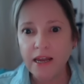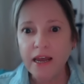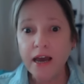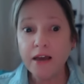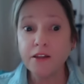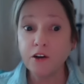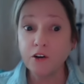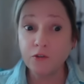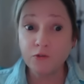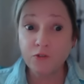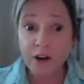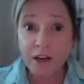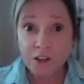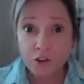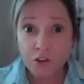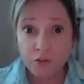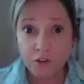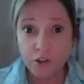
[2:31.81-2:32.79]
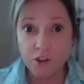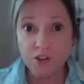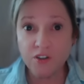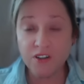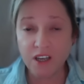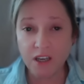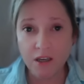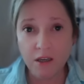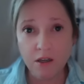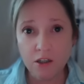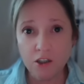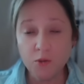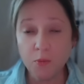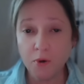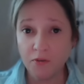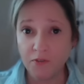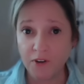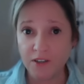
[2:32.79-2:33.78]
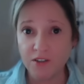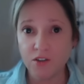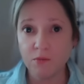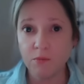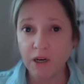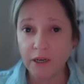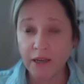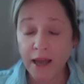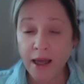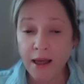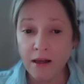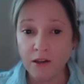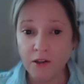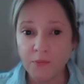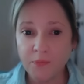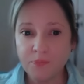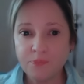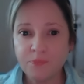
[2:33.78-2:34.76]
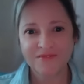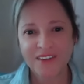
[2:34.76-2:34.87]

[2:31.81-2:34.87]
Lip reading: and that a friend of hers killed Professor Markel.